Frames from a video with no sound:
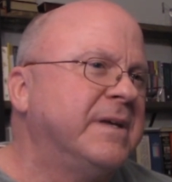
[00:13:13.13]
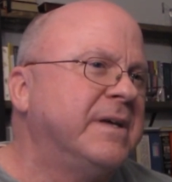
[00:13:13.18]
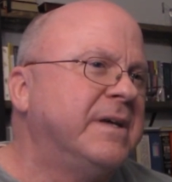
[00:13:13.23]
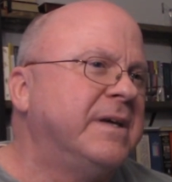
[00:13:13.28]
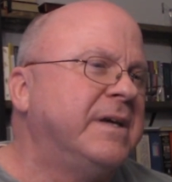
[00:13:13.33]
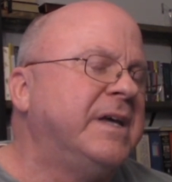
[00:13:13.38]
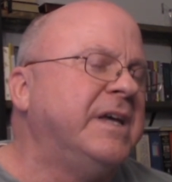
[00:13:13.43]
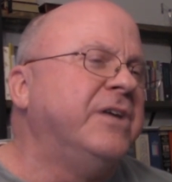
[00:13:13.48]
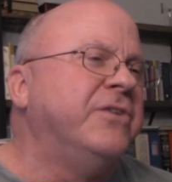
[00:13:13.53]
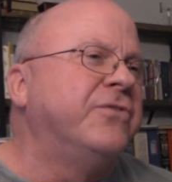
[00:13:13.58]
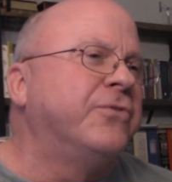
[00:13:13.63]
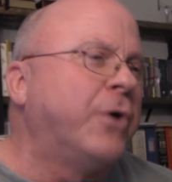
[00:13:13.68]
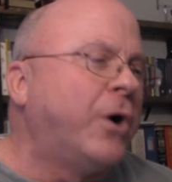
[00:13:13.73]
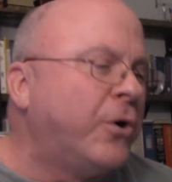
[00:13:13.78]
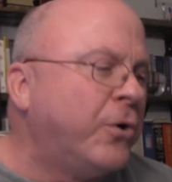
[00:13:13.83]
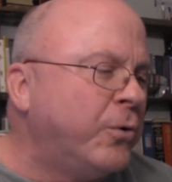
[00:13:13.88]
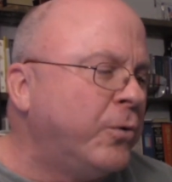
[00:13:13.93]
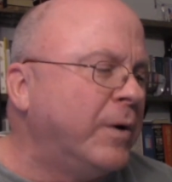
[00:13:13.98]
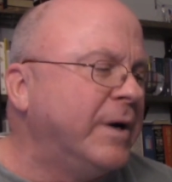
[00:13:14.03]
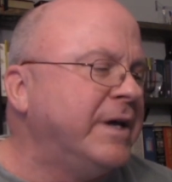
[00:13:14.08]
He's
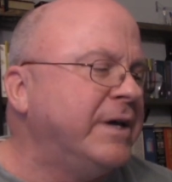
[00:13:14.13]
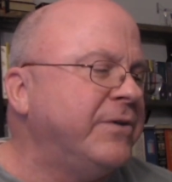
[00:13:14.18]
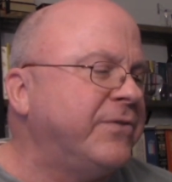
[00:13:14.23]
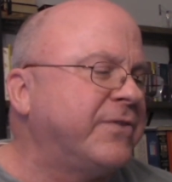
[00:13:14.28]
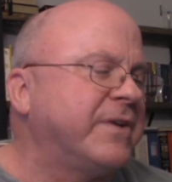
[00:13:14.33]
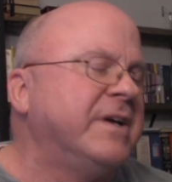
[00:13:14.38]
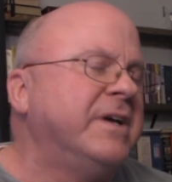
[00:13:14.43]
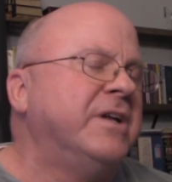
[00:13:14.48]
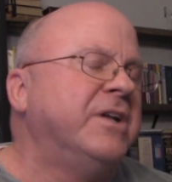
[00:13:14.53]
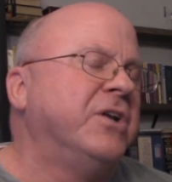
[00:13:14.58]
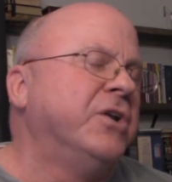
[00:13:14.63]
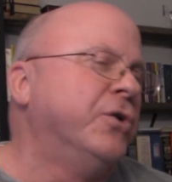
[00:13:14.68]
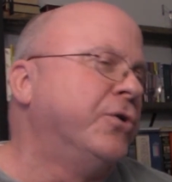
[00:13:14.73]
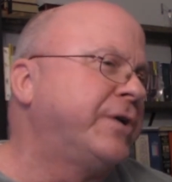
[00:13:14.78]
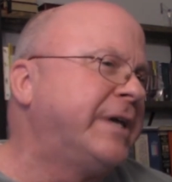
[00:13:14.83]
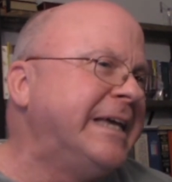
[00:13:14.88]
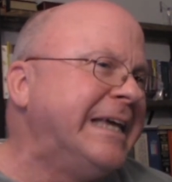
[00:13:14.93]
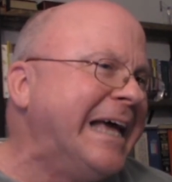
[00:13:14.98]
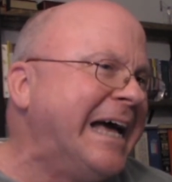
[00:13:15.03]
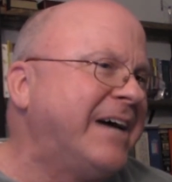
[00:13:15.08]
always
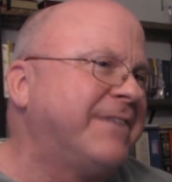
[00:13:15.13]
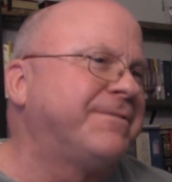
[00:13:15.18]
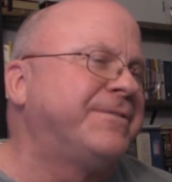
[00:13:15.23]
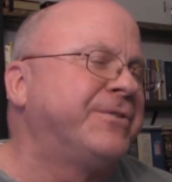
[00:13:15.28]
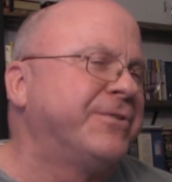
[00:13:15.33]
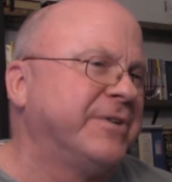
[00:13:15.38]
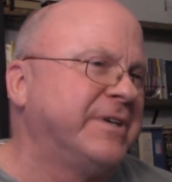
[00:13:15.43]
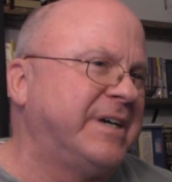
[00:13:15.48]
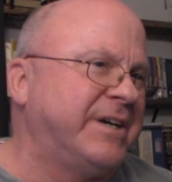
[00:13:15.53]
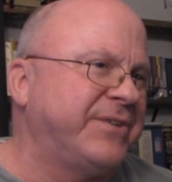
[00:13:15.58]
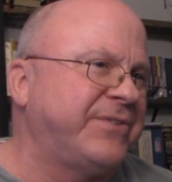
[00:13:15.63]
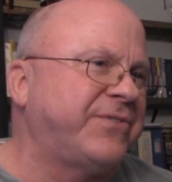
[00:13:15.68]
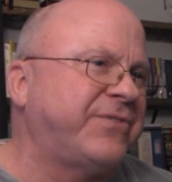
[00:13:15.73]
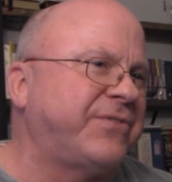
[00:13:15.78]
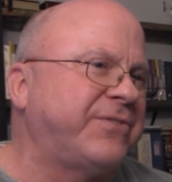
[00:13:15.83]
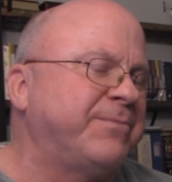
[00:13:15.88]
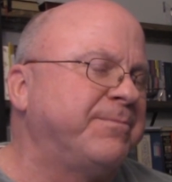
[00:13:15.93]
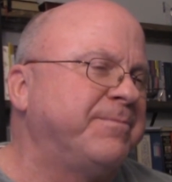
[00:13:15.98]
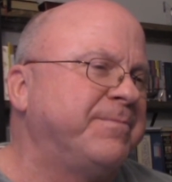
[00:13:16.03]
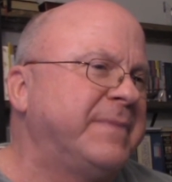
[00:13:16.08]
looking after
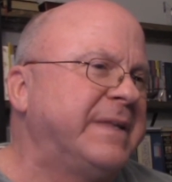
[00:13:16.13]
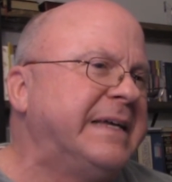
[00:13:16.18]
us.